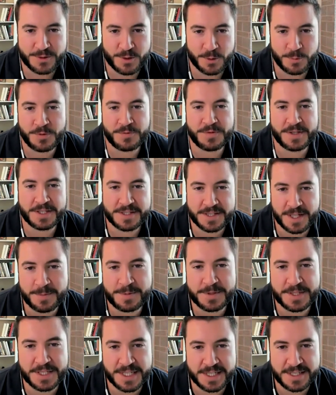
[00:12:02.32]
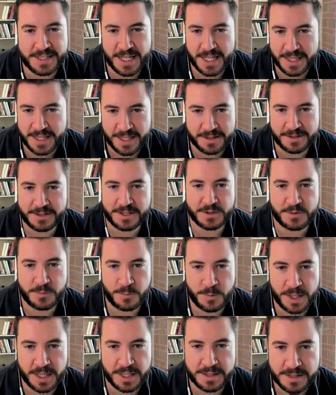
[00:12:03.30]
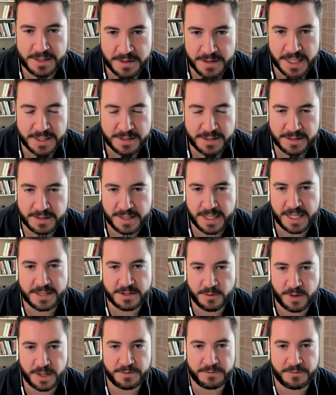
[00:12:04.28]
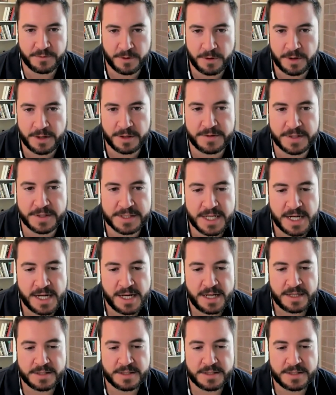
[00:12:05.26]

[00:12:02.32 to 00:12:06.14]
let's remove the subsidies and they'll just win. So that's that's great for all of us.